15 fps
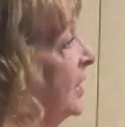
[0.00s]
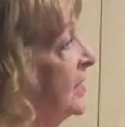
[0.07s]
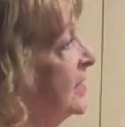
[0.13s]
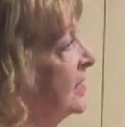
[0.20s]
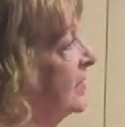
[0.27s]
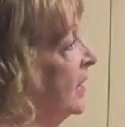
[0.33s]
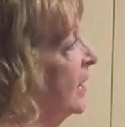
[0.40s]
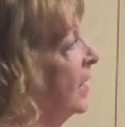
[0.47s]

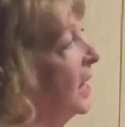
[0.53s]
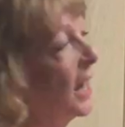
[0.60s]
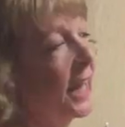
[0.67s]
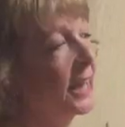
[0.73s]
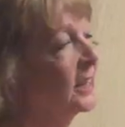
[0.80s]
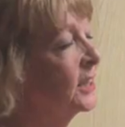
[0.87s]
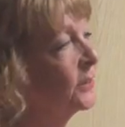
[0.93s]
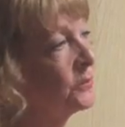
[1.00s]
this,
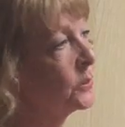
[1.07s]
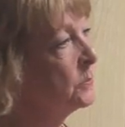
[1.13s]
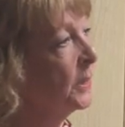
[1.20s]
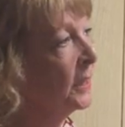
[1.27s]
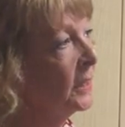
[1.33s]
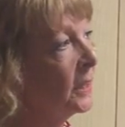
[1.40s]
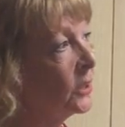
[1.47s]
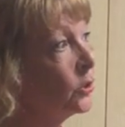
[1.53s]
it gives
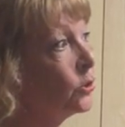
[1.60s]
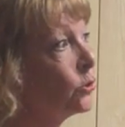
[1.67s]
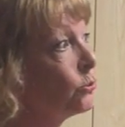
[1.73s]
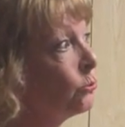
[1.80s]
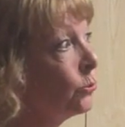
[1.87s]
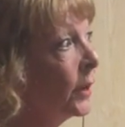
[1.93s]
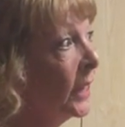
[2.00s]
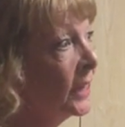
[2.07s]
me
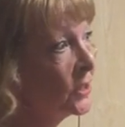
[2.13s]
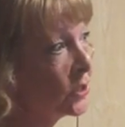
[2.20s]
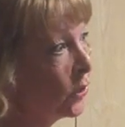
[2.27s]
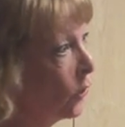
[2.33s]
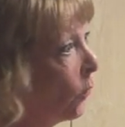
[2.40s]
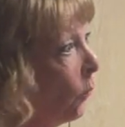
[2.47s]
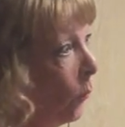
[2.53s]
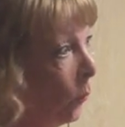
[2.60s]
great
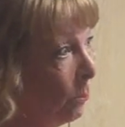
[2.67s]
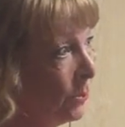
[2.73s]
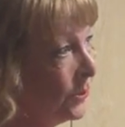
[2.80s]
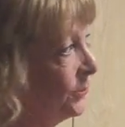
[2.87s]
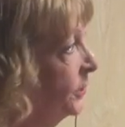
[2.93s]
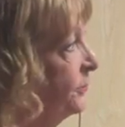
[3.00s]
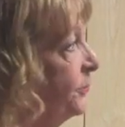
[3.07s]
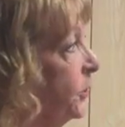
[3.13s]
hope
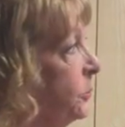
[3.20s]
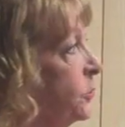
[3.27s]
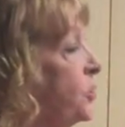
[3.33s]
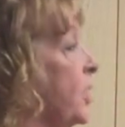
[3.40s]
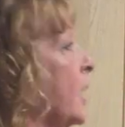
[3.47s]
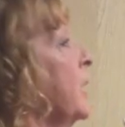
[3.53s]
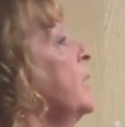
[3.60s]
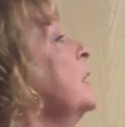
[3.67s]
for the
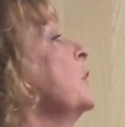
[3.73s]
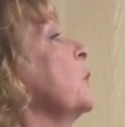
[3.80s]
future,